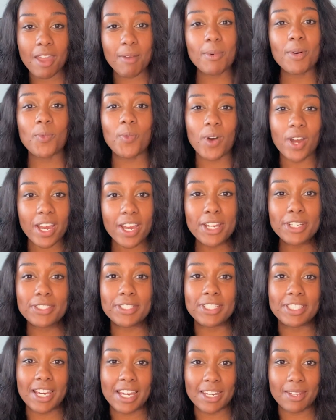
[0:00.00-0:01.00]
am a
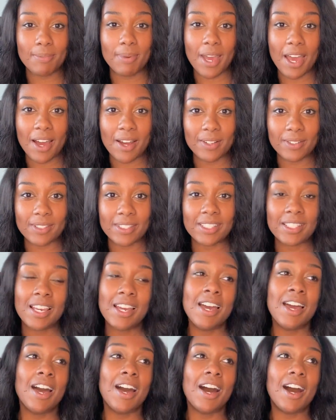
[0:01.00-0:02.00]
190 pounds.
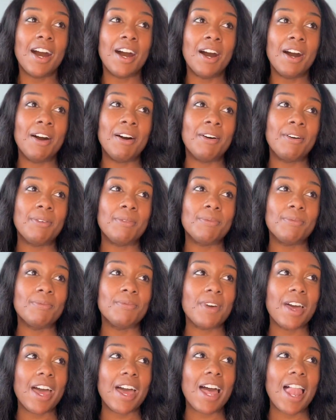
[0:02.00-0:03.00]

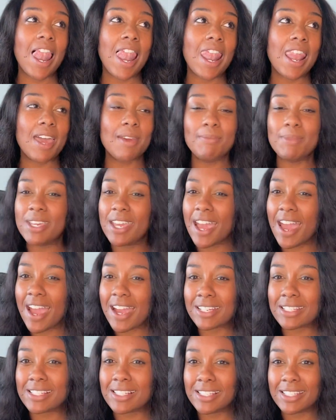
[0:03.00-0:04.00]
Let me
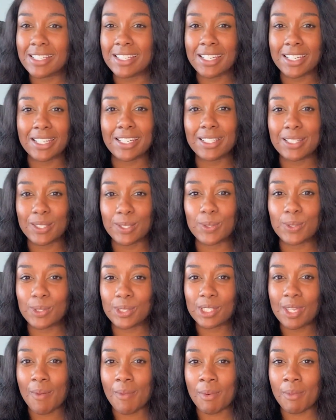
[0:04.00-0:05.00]
actually get into
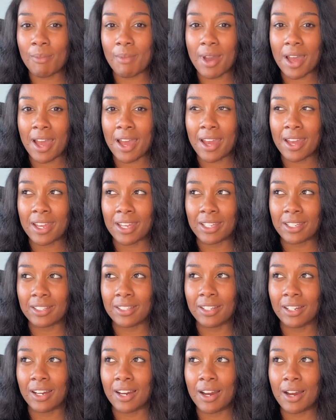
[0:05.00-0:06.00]
some of my
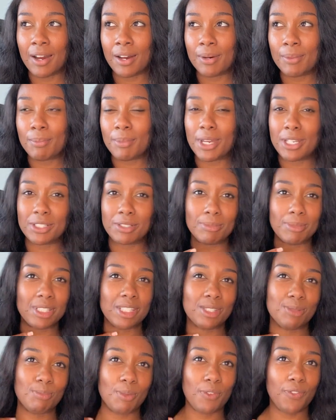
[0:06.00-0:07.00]

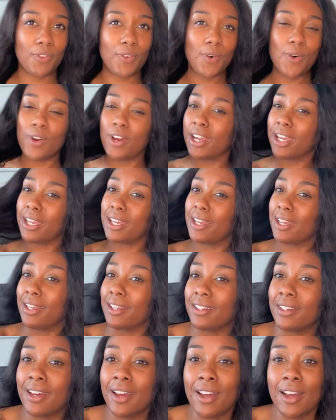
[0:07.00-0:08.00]
measurements
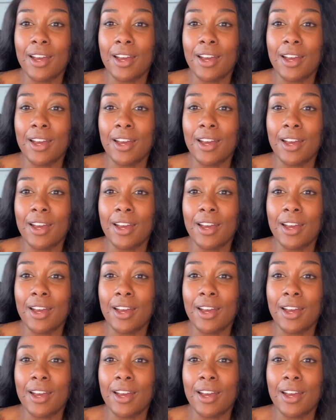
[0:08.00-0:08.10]
beforehand.